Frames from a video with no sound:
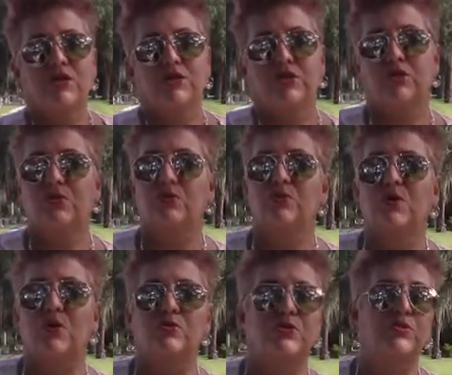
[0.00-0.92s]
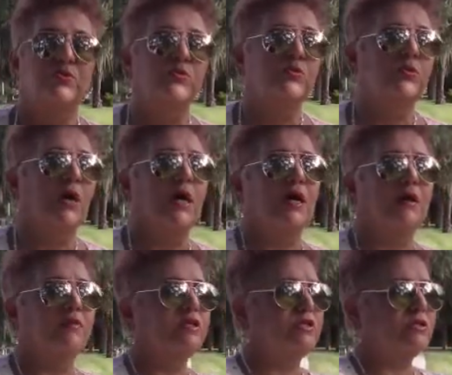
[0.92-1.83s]
to go to
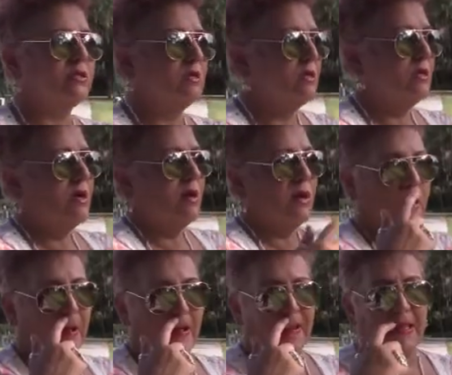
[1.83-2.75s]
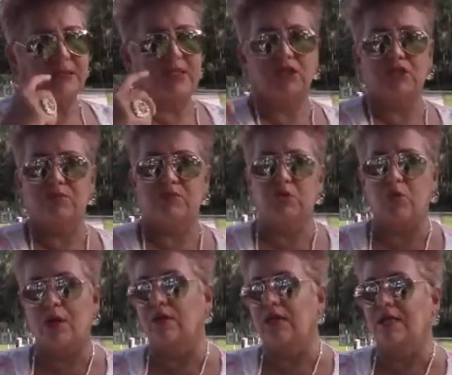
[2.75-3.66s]
these along the Chisholm
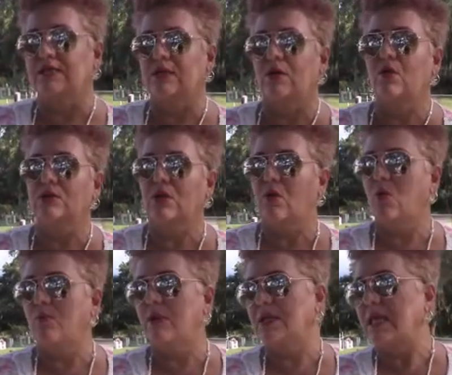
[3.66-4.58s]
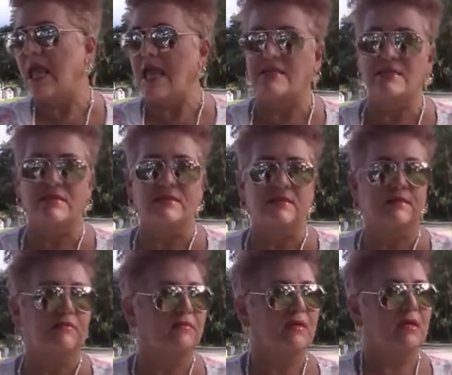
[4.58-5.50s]
Trail, like to Oklahoma and Kansas
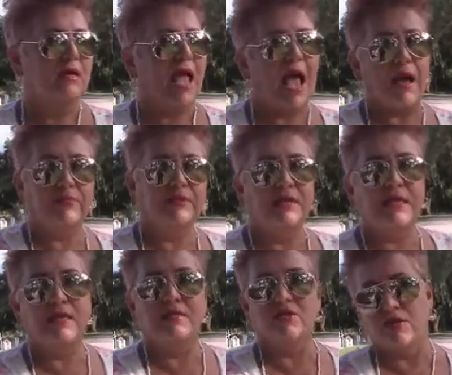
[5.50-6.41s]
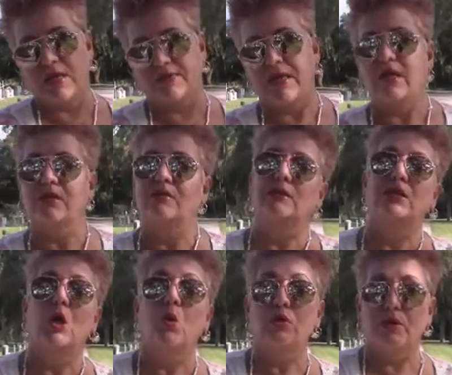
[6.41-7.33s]
and Abilene, so that they could
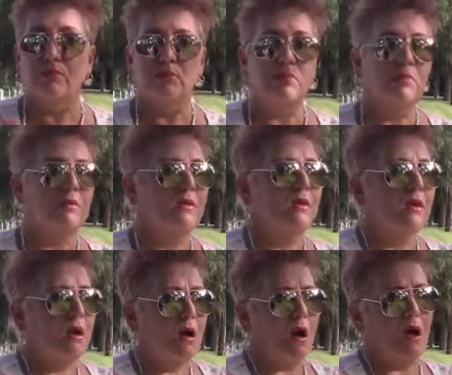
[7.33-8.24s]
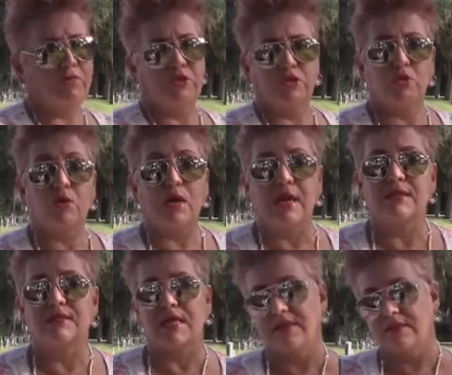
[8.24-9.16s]
load them on the
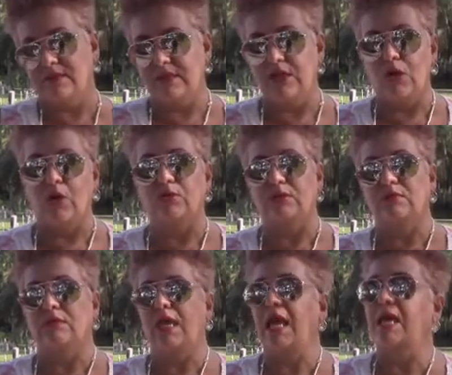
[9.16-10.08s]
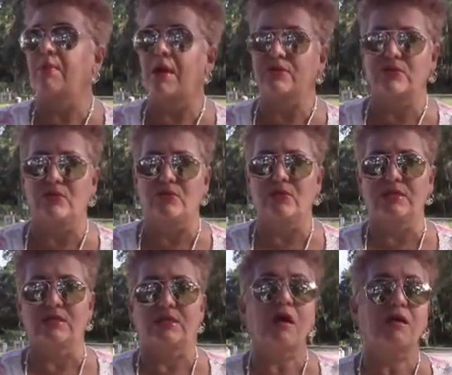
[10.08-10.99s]
trains and take them out to the
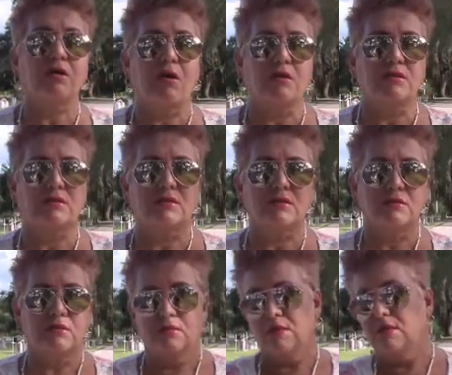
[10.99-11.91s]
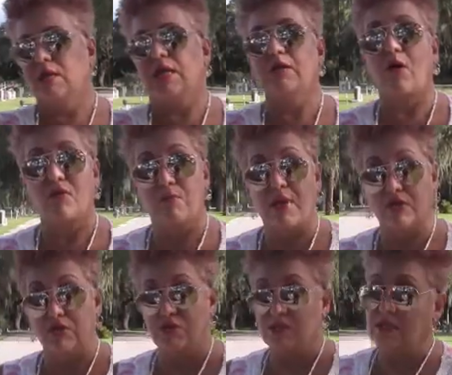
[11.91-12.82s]
stockyards in all the
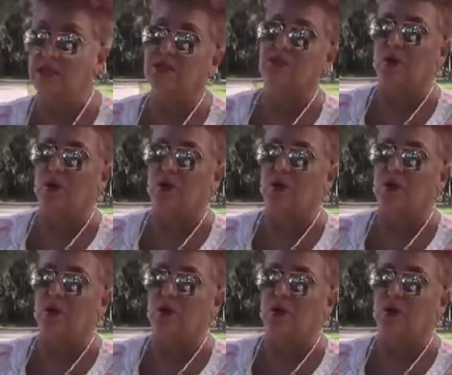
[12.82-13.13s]
major cities.